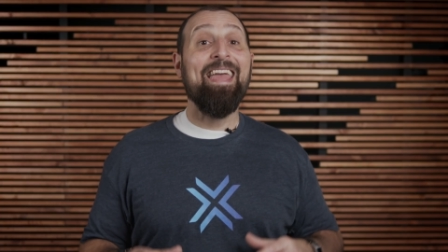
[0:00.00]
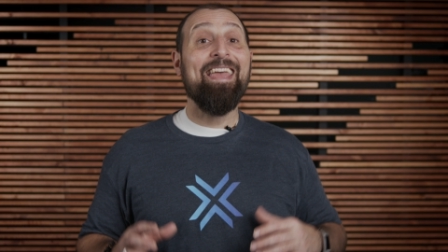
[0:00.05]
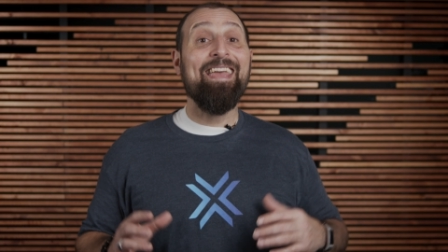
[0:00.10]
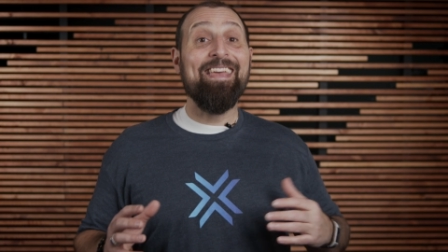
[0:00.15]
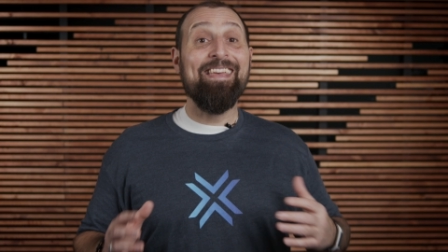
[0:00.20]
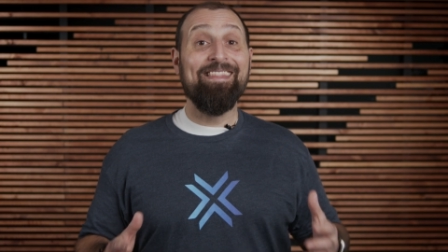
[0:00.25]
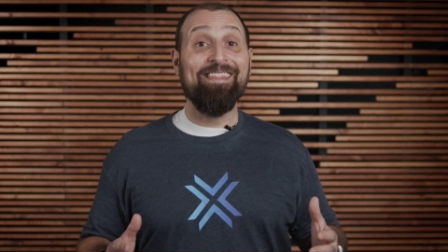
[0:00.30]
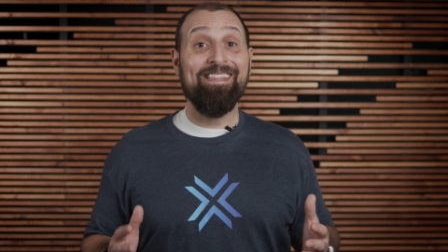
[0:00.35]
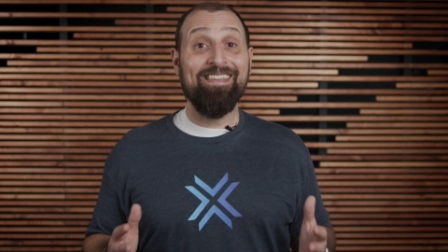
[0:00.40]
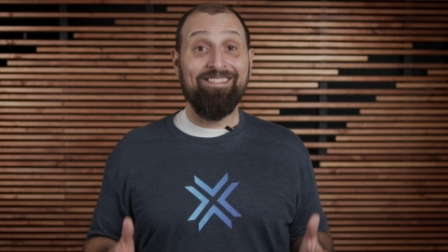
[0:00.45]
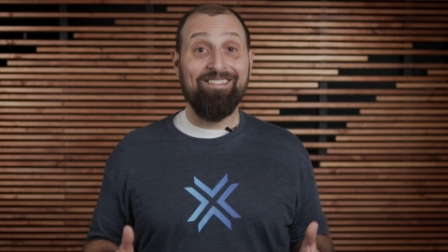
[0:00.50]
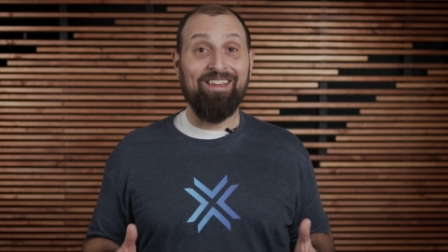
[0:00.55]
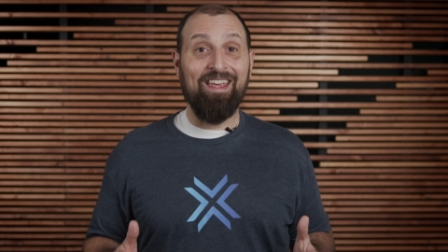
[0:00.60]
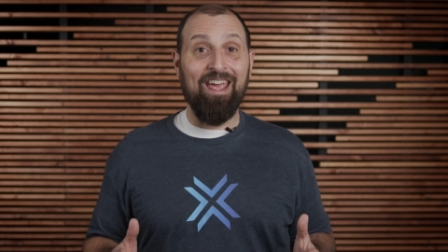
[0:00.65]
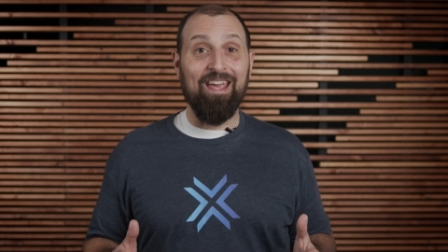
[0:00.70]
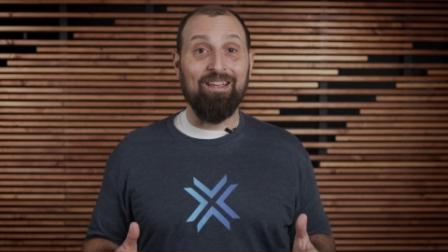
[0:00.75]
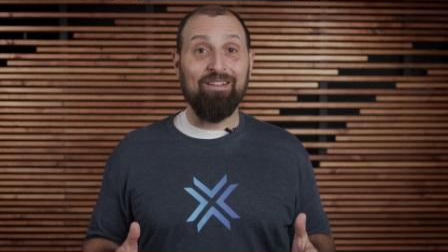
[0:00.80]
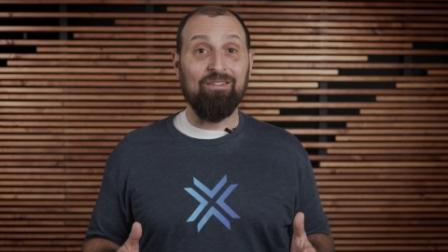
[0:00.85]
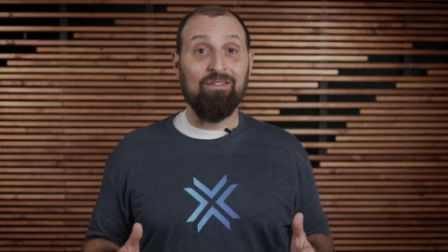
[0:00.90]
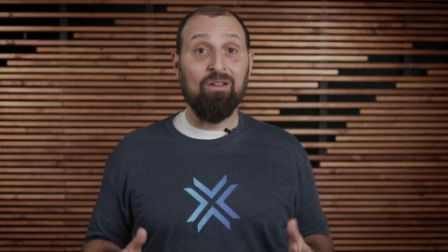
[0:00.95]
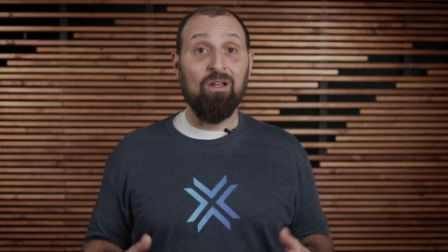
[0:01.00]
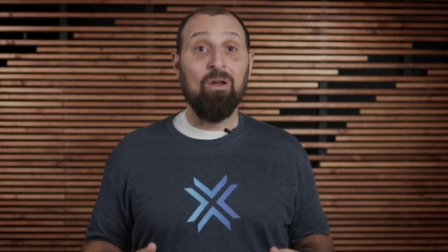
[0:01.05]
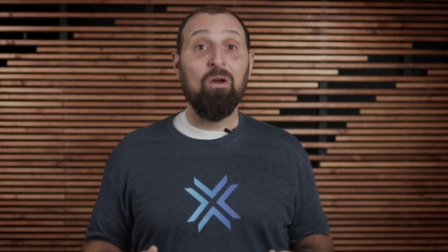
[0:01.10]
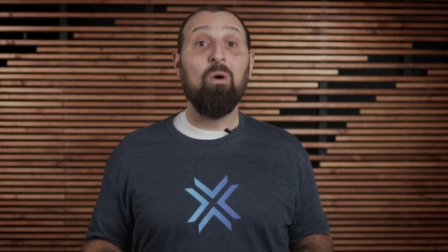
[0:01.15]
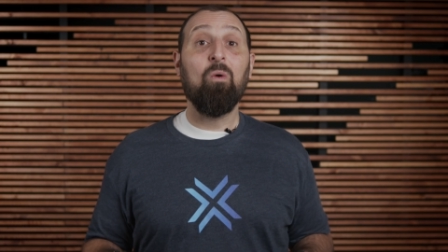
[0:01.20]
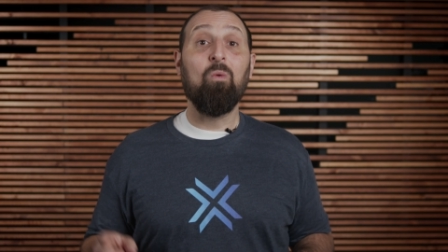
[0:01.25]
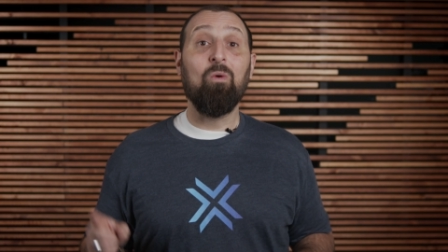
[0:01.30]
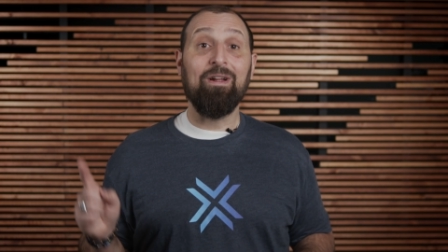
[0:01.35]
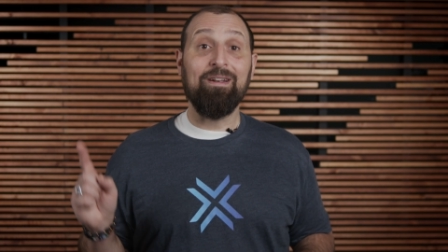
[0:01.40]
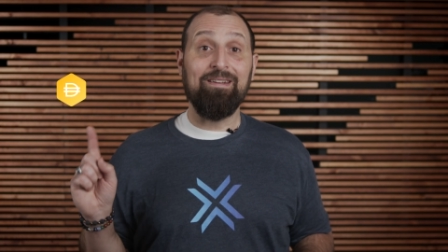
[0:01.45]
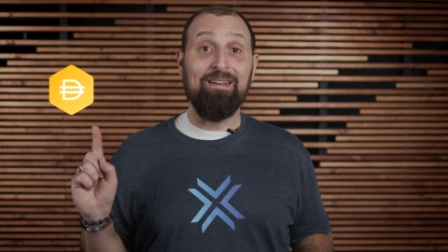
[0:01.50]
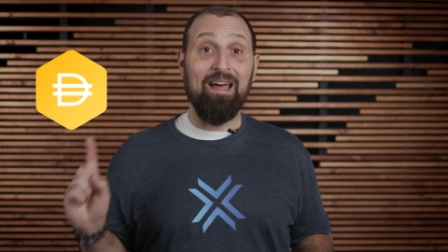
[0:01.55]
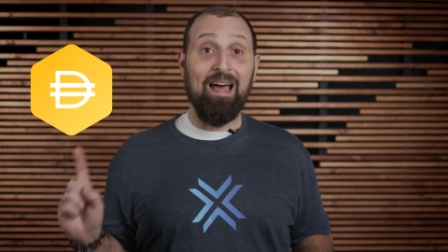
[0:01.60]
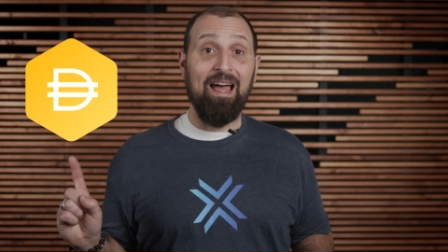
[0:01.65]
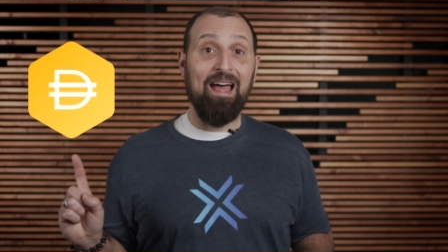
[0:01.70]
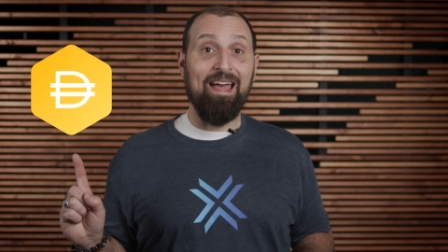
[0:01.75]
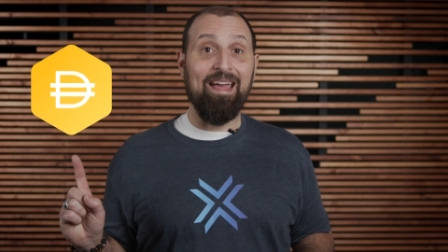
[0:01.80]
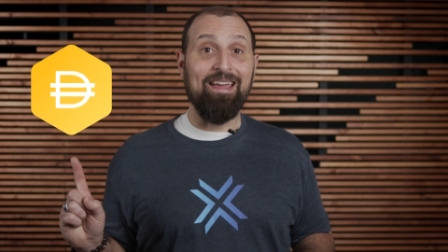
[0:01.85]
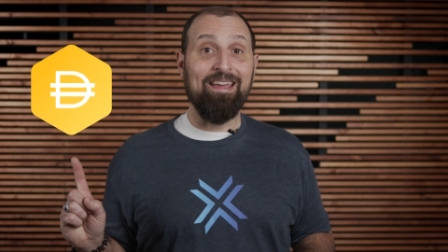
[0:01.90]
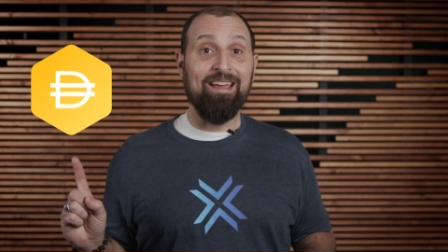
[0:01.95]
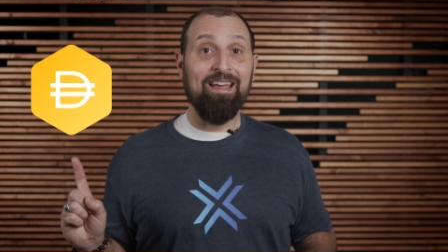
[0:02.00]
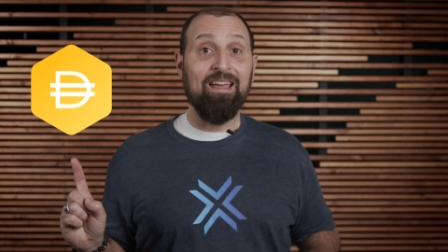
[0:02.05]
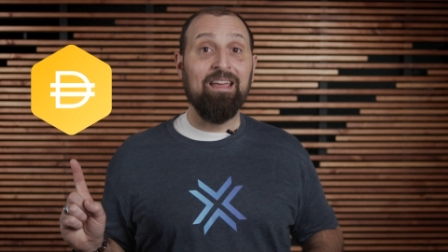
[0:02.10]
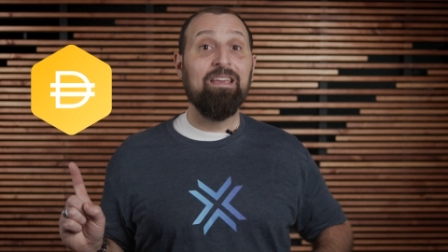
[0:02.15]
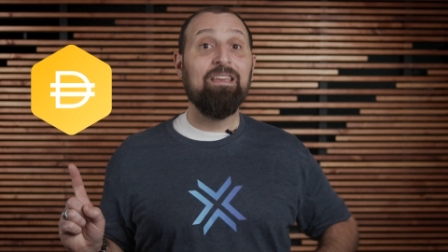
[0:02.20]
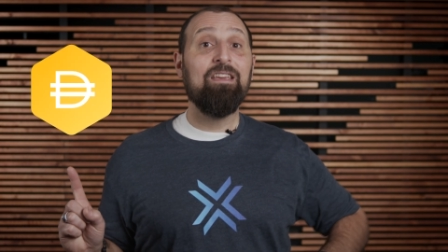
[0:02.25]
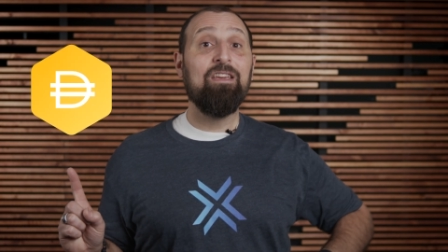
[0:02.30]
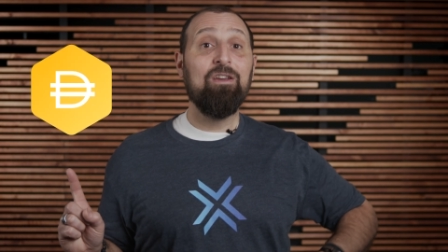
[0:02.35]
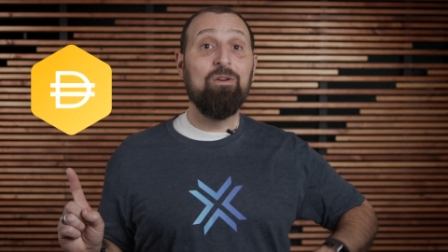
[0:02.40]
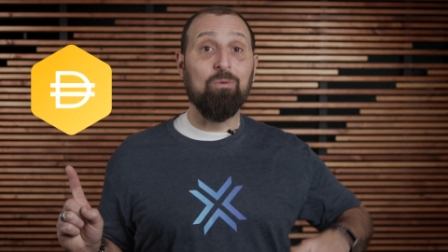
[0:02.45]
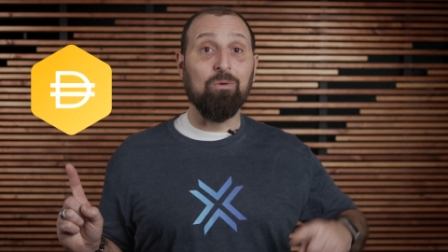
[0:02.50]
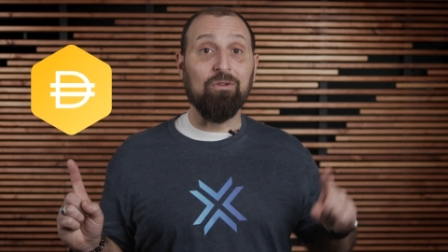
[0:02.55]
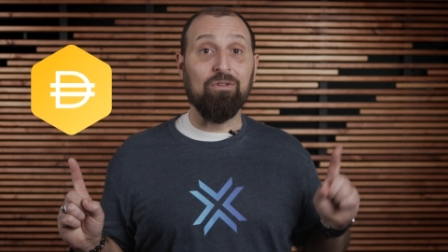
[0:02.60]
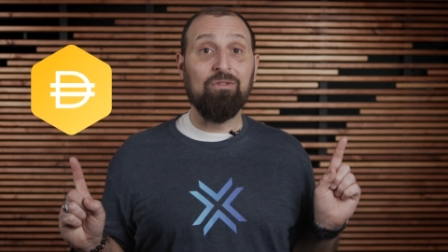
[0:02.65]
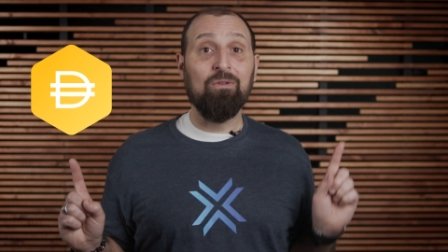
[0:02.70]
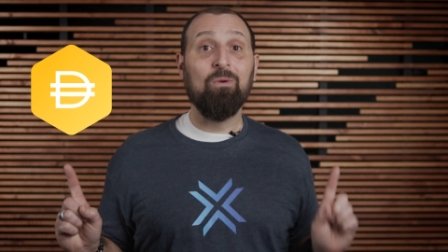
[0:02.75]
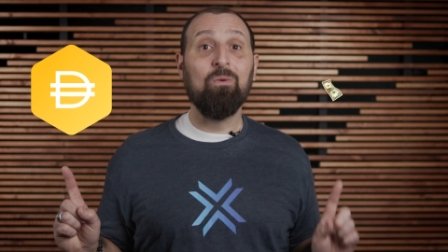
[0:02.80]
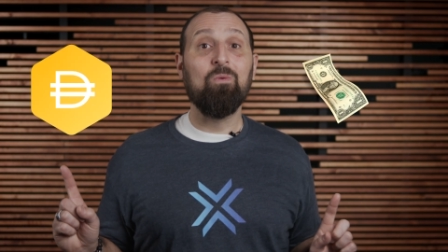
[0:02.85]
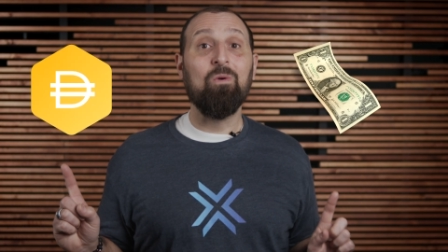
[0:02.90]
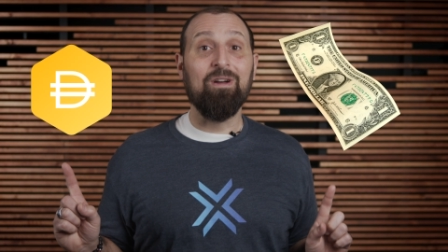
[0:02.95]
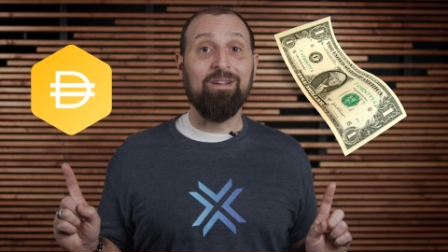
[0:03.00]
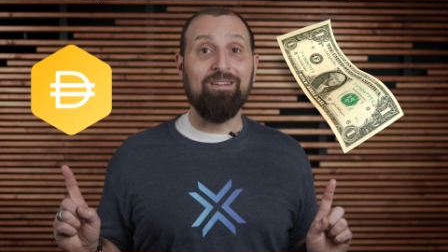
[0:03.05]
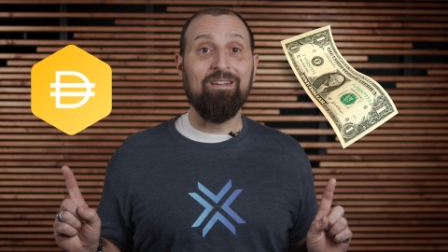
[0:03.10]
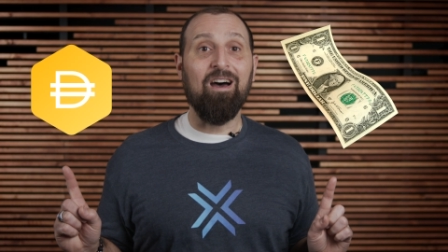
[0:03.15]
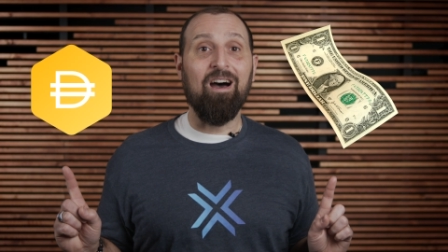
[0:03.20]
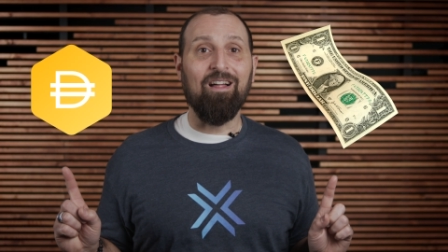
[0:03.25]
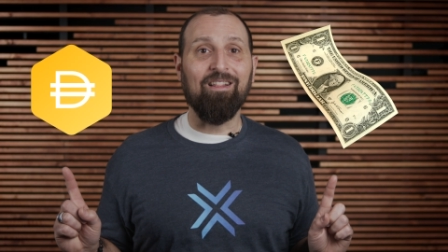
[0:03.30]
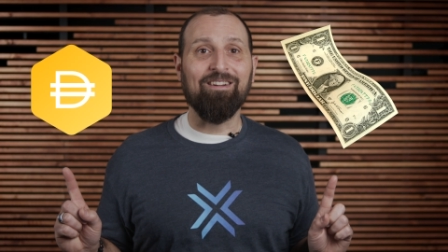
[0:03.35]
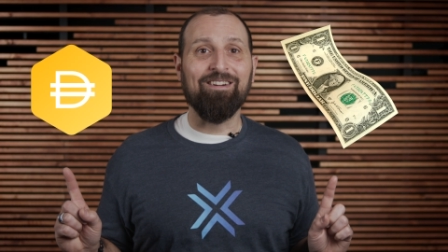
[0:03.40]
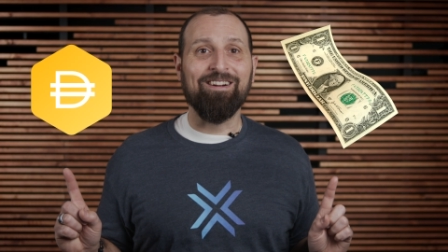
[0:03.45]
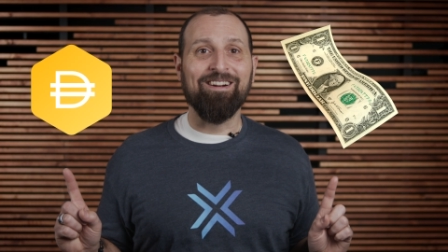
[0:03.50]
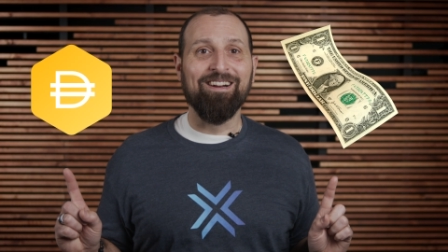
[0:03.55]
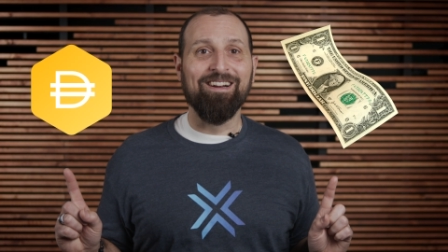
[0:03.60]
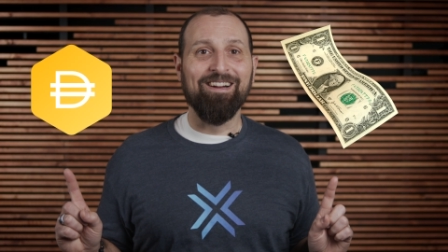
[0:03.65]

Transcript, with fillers: In this case, one DAI equals $1.